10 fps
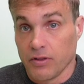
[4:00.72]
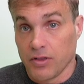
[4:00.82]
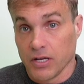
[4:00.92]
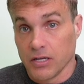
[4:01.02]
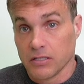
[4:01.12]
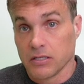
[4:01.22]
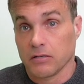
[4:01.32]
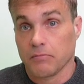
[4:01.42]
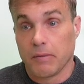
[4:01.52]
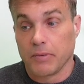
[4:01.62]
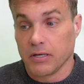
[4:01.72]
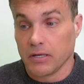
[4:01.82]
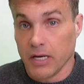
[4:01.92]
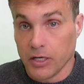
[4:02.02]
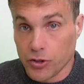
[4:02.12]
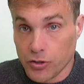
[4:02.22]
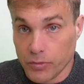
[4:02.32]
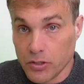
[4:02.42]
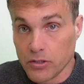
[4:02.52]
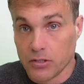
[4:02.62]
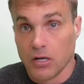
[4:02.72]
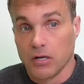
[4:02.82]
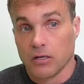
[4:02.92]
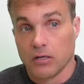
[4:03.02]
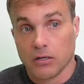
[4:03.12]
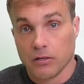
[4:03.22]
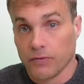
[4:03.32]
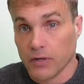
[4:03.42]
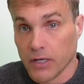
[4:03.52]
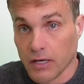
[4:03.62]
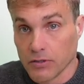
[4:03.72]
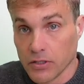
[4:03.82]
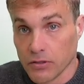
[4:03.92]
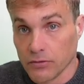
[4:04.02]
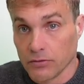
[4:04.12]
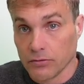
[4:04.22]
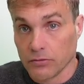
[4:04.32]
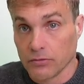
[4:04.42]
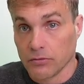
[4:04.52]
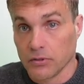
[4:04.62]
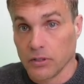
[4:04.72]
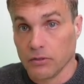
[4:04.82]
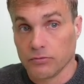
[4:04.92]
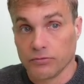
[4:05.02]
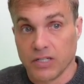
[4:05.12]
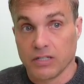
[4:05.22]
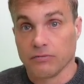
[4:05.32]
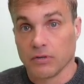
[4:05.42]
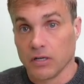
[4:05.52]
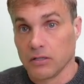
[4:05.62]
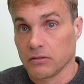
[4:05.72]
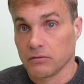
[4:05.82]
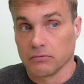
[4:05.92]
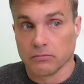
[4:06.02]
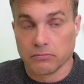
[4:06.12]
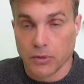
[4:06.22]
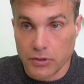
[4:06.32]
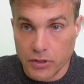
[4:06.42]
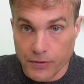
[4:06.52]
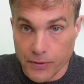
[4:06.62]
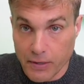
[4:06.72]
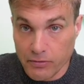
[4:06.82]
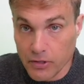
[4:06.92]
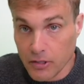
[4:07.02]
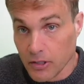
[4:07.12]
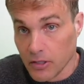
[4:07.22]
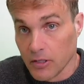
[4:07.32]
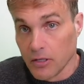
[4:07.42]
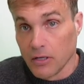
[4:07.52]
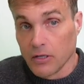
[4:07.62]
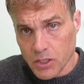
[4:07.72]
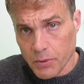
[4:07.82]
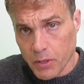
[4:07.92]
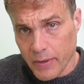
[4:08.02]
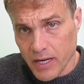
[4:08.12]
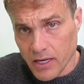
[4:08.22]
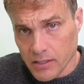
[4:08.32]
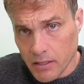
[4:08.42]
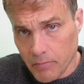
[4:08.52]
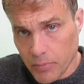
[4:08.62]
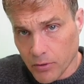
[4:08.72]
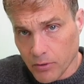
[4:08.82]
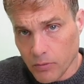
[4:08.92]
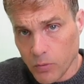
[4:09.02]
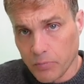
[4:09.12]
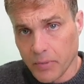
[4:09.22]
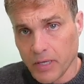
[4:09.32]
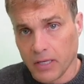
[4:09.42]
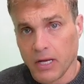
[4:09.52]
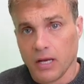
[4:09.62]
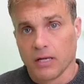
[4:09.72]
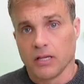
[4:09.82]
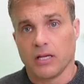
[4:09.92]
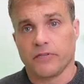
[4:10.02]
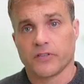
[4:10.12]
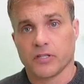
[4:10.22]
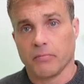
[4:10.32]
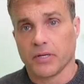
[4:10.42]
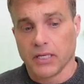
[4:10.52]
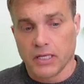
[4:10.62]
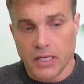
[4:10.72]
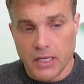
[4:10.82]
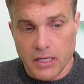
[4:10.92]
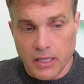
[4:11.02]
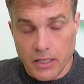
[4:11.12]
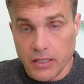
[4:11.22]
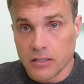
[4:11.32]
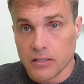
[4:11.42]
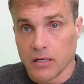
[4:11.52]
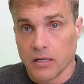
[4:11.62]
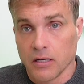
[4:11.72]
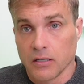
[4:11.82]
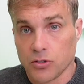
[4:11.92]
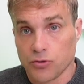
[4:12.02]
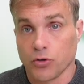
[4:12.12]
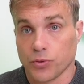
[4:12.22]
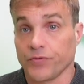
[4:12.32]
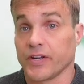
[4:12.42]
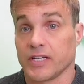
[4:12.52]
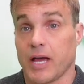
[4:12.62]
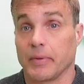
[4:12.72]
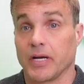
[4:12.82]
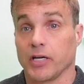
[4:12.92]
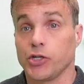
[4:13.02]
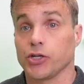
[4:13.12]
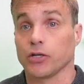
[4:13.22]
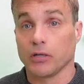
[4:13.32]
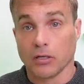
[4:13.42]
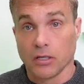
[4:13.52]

things, maybe instruments. You've learnt how to, read and write. Most of you have. So a quick example would be that if somebody struggles with contamination,